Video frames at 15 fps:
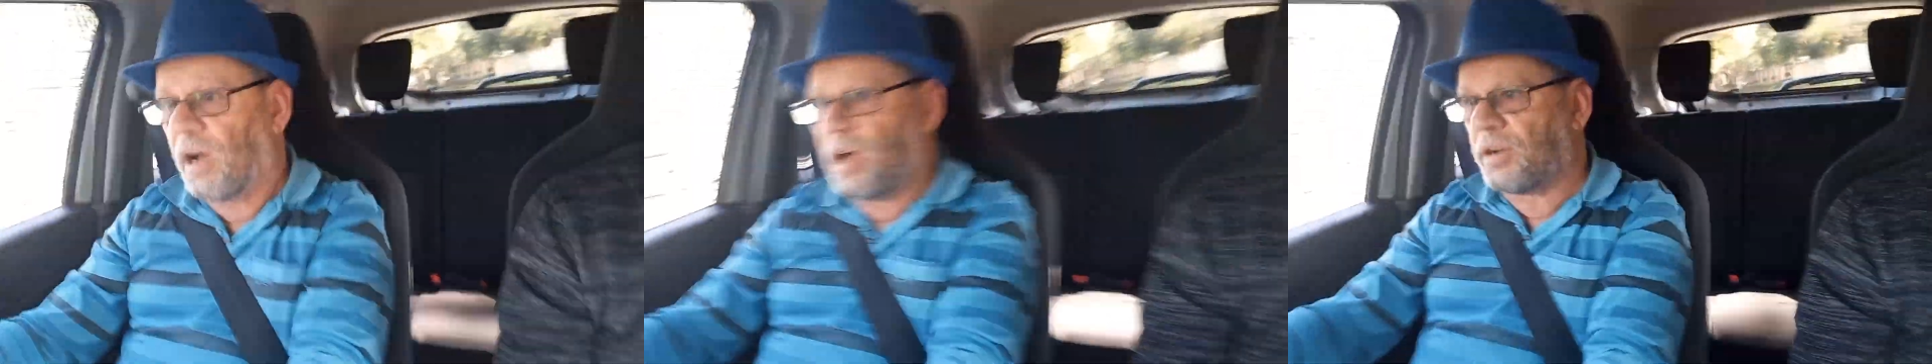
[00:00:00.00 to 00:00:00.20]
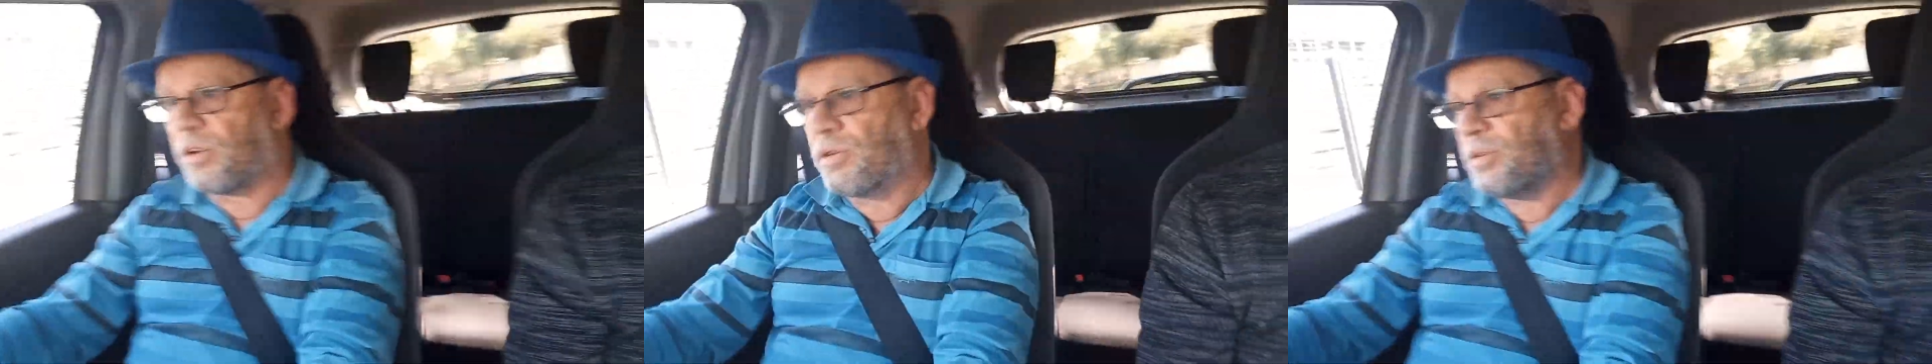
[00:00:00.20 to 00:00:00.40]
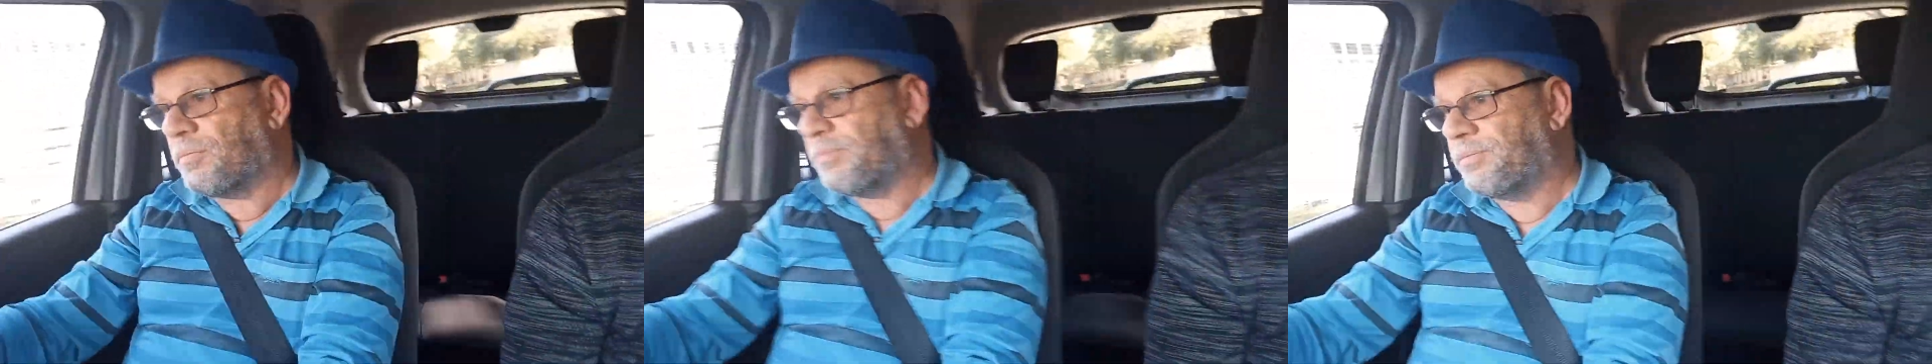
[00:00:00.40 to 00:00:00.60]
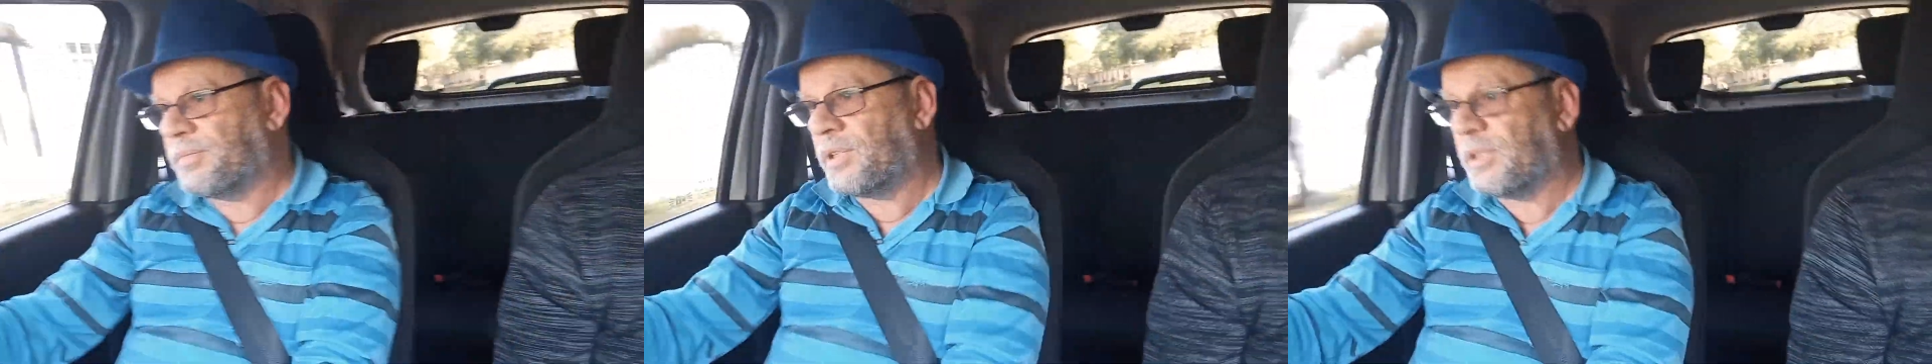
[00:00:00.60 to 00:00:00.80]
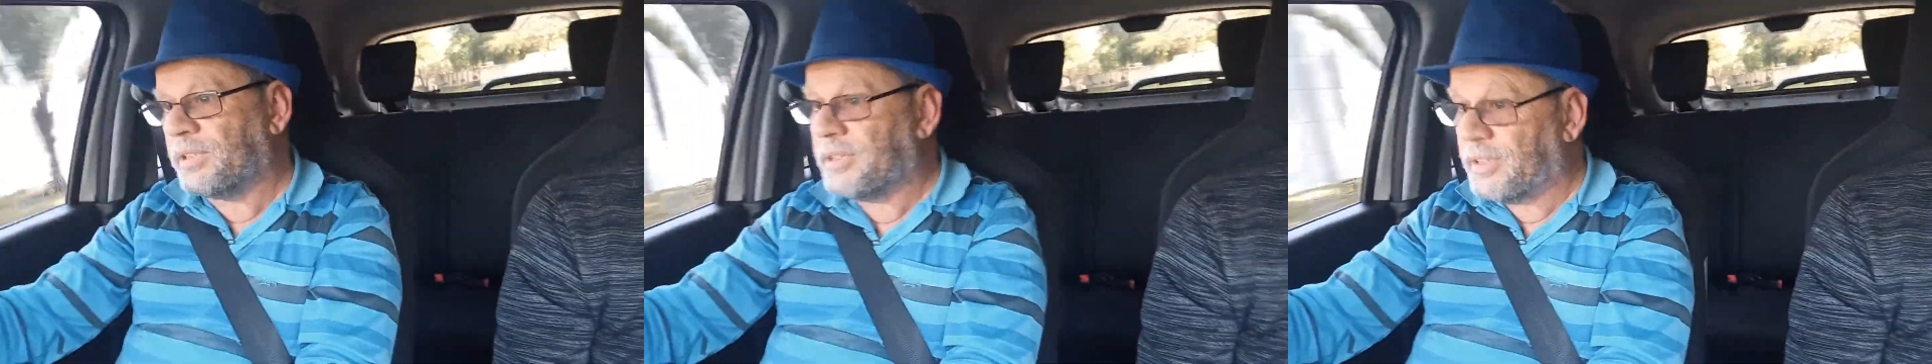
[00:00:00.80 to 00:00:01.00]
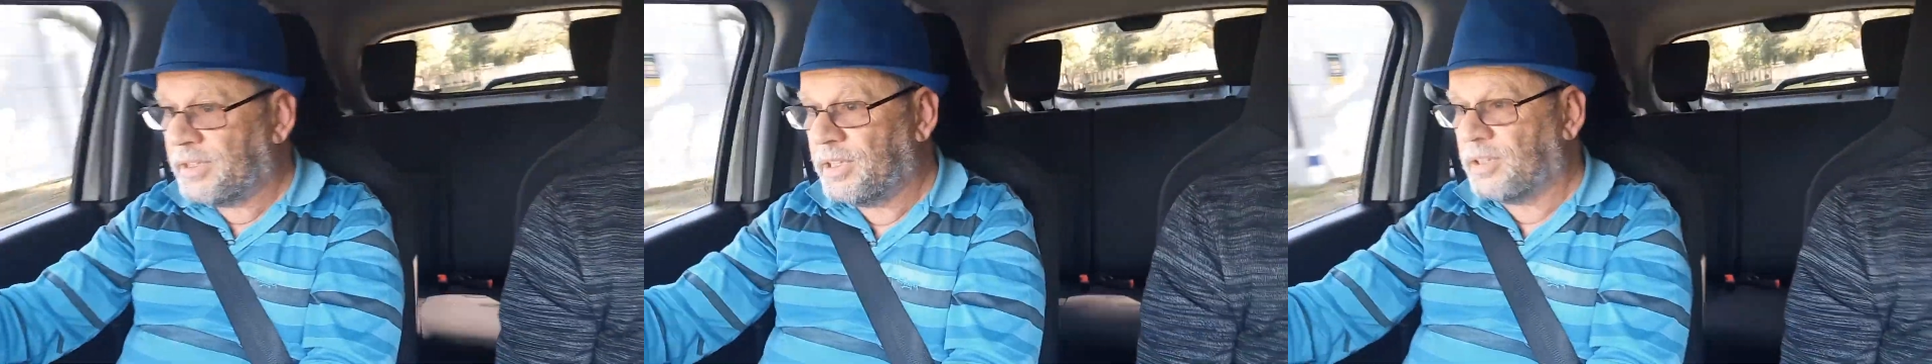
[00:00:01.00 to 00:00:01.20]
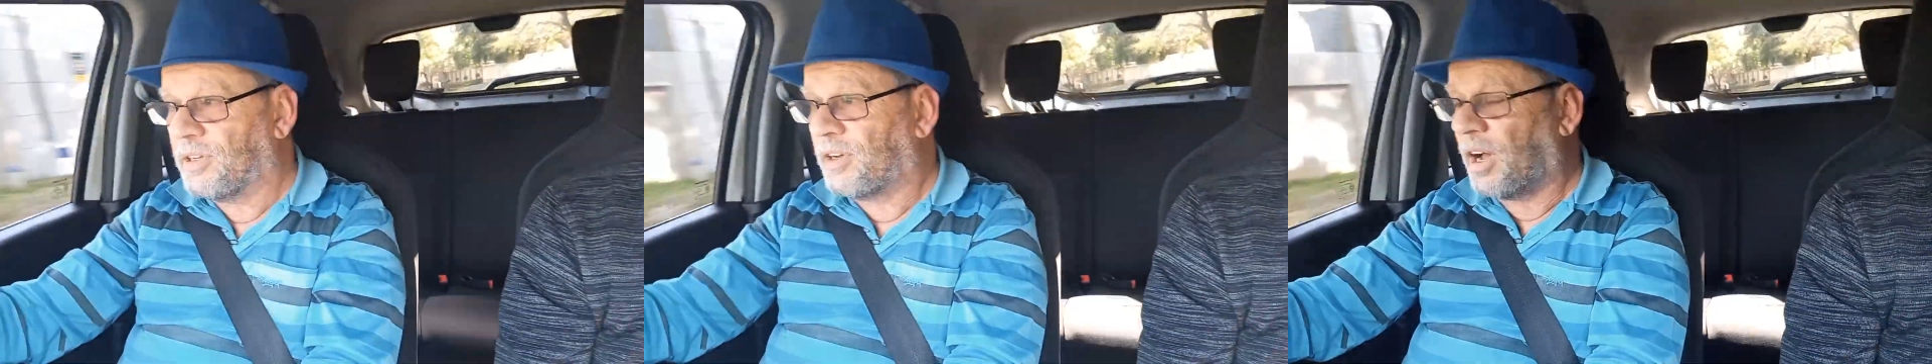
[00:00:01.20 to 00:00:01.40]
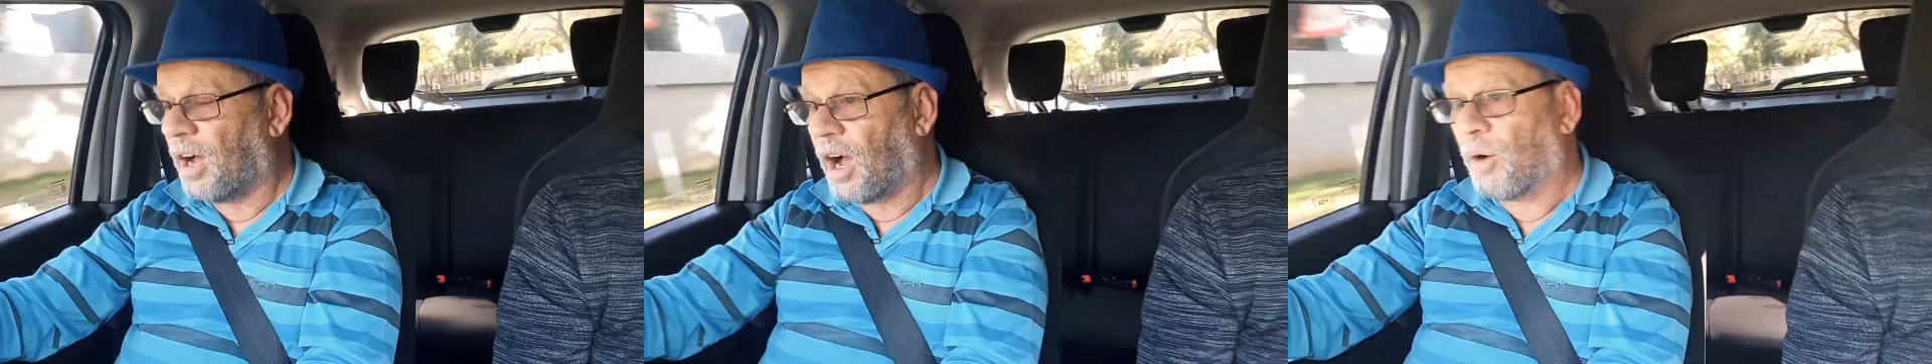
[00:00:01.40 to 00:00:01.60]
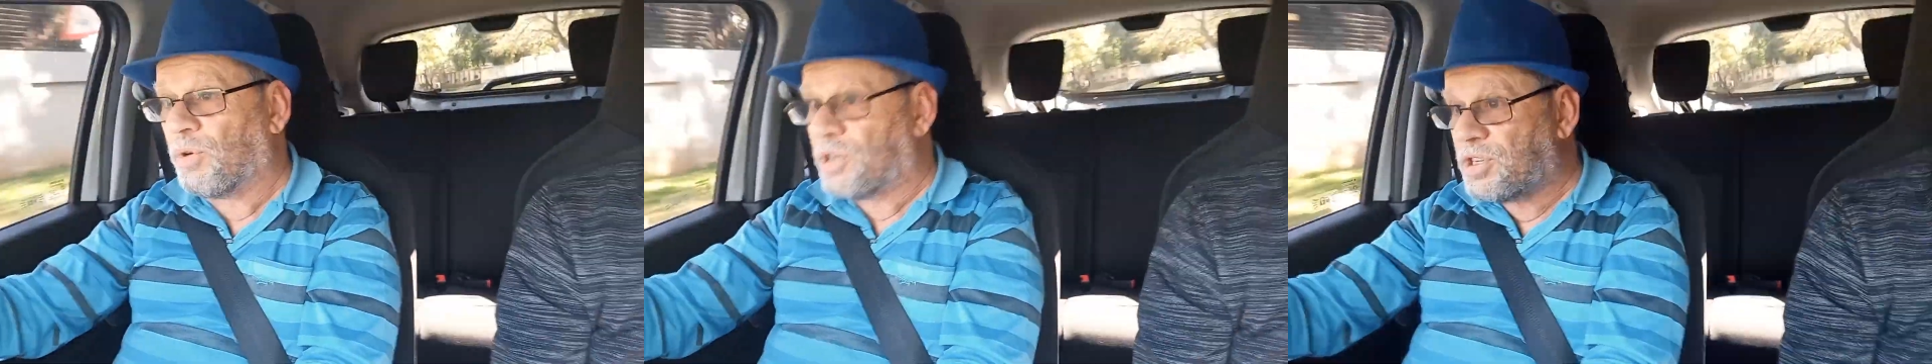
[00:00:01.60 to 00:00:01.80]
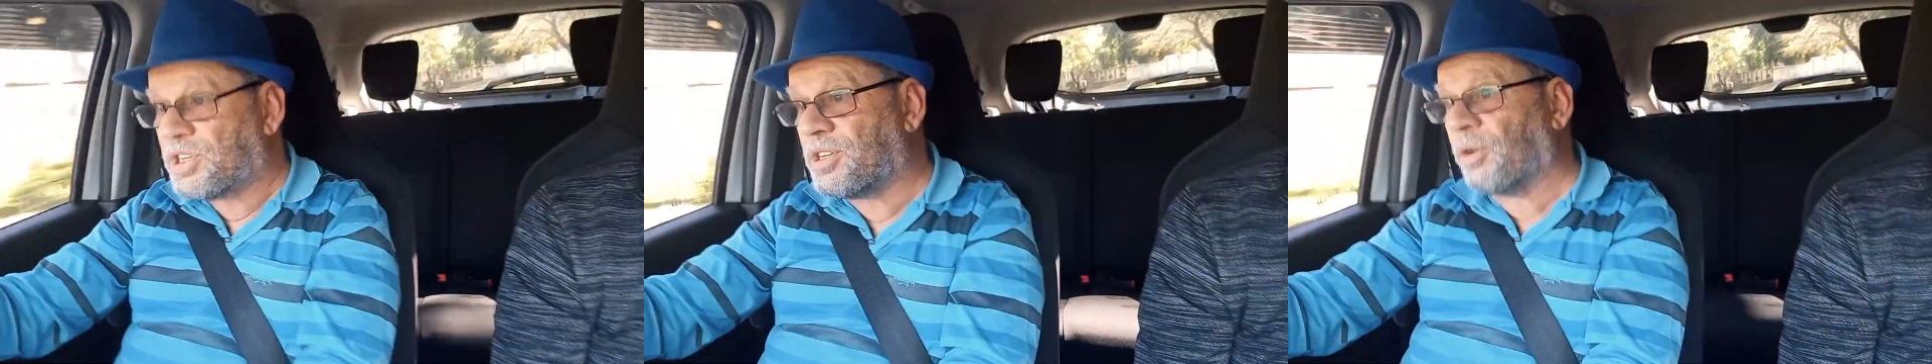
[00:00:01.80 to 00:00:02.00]
I
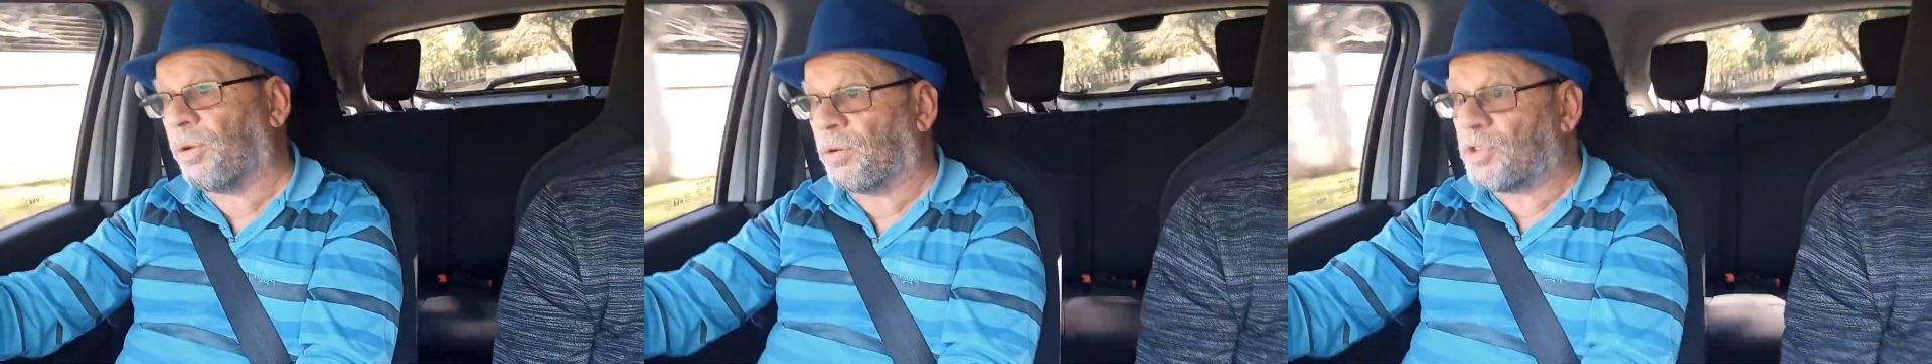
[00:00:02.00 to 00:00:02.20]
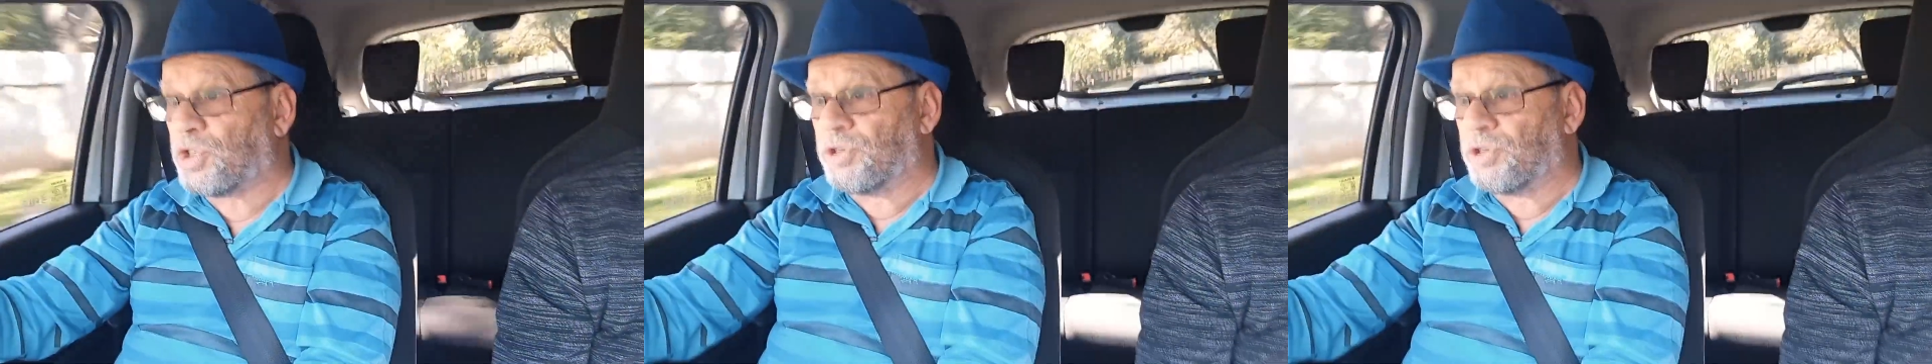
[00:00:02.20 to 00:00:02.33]
would still